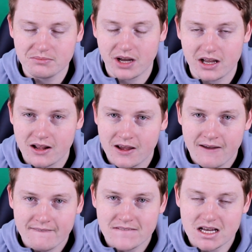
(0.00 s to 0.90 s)
But
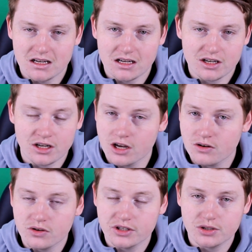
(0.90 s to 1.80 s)
I don't
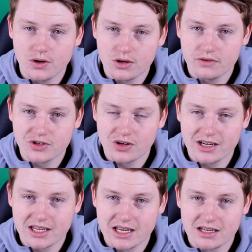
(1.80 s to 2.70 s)
know, all the talk of trying
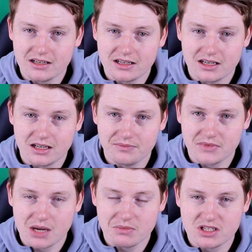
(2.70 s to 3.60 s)
to get
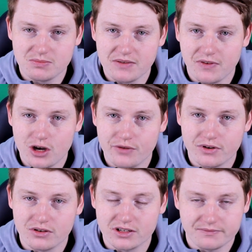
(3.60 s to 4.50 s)
Cameron Smith
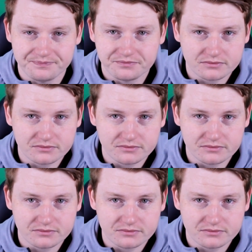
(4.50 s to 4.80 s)
over and